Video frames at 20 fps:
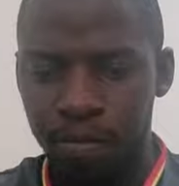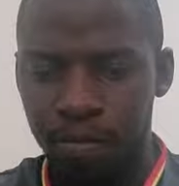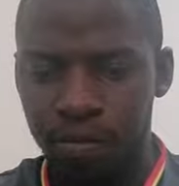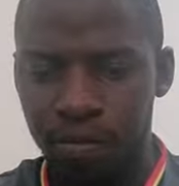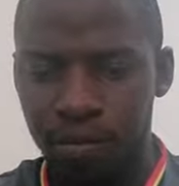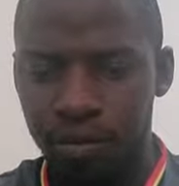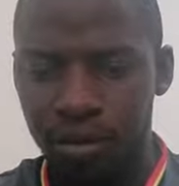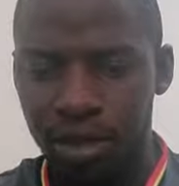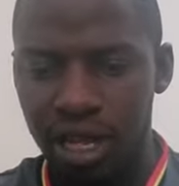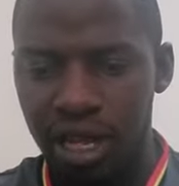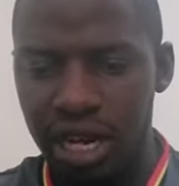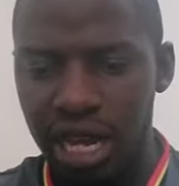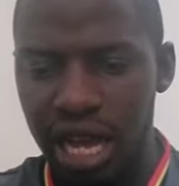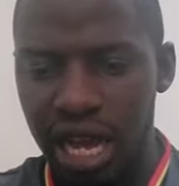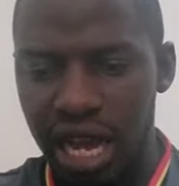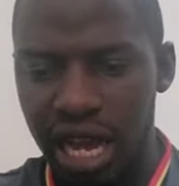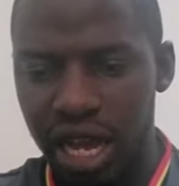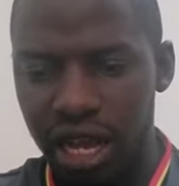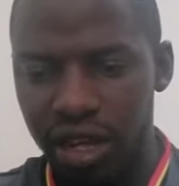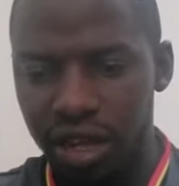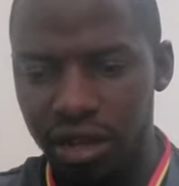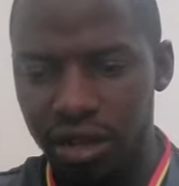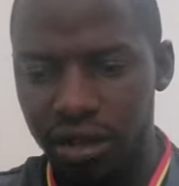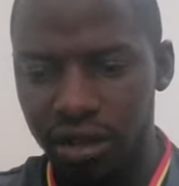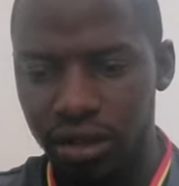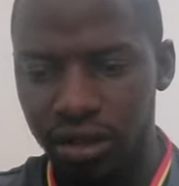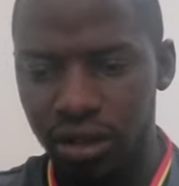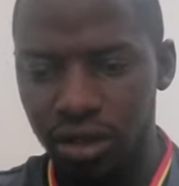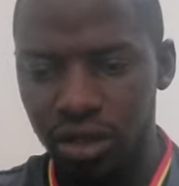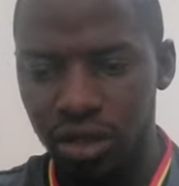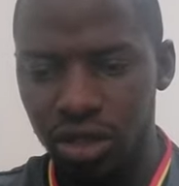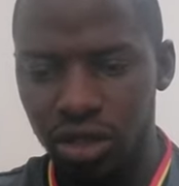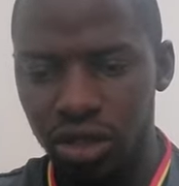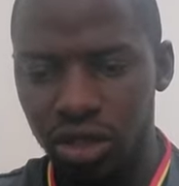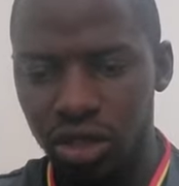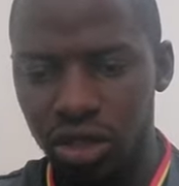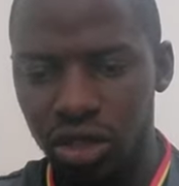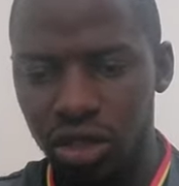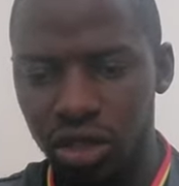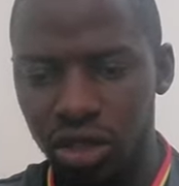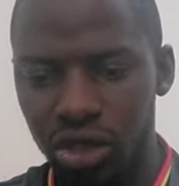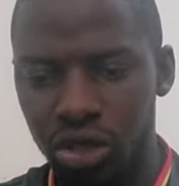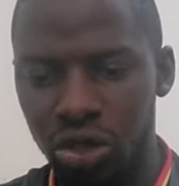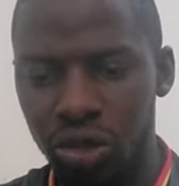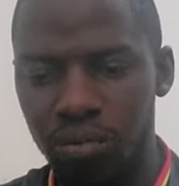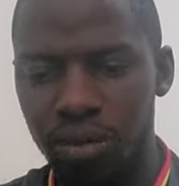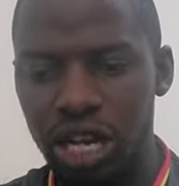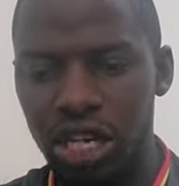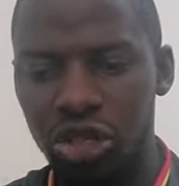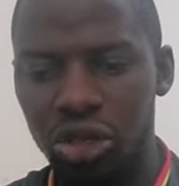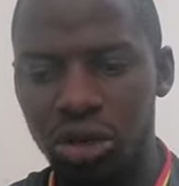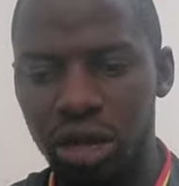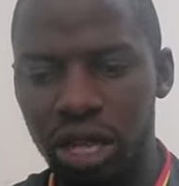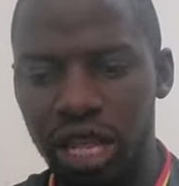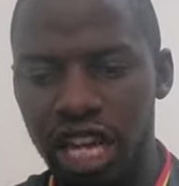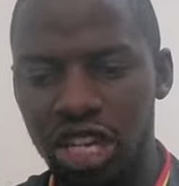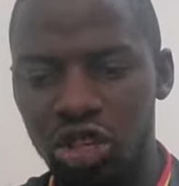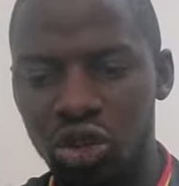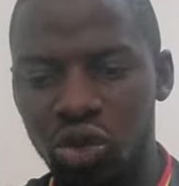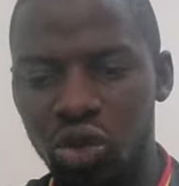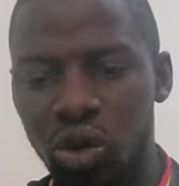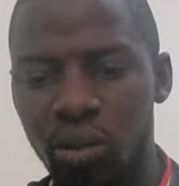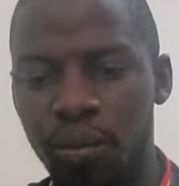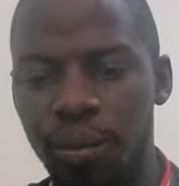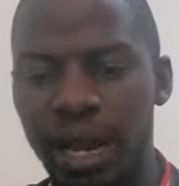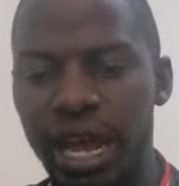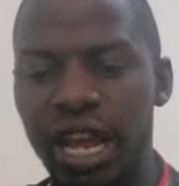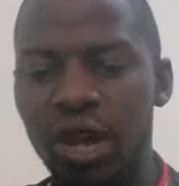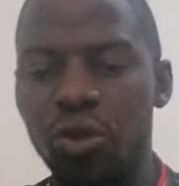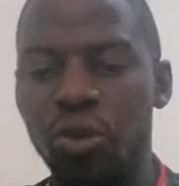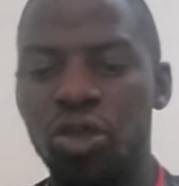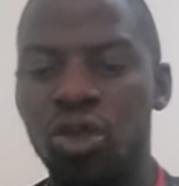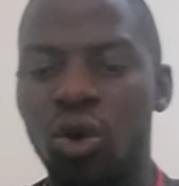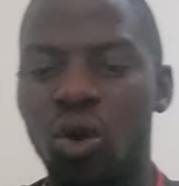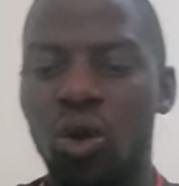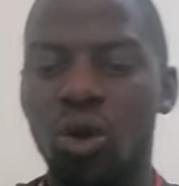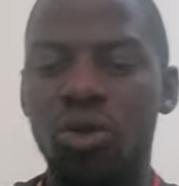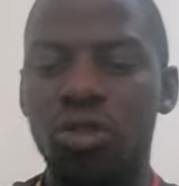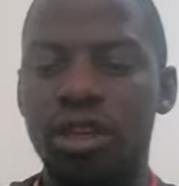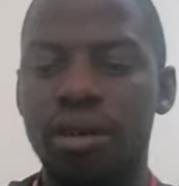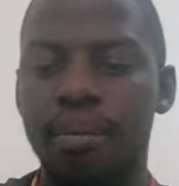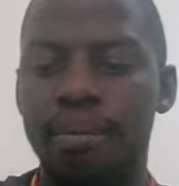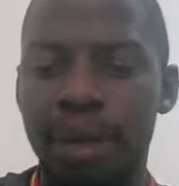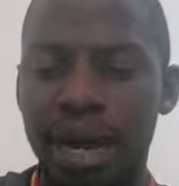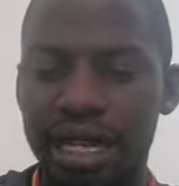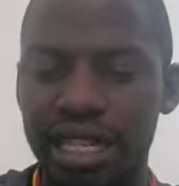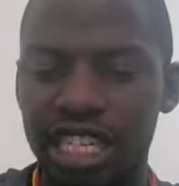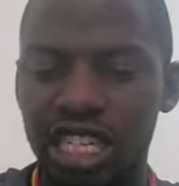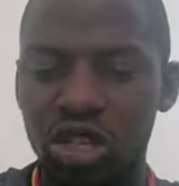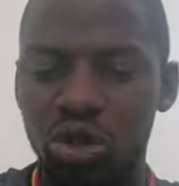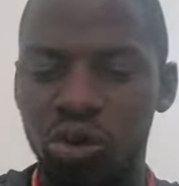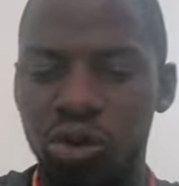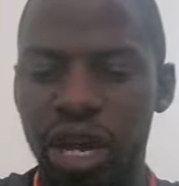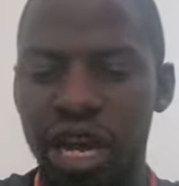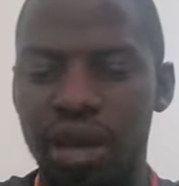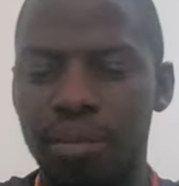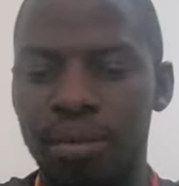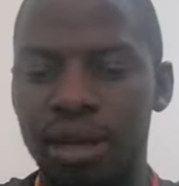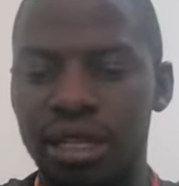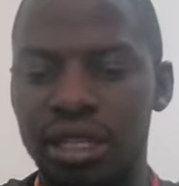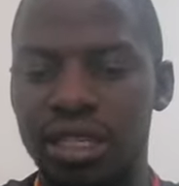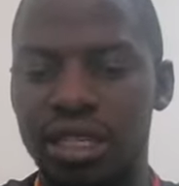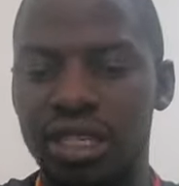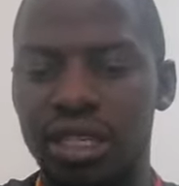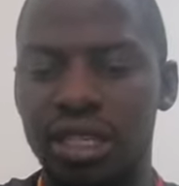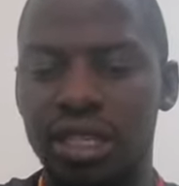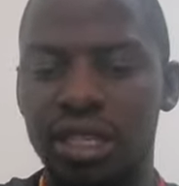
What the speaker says: Then you should make sure that you comply with all the budget requirements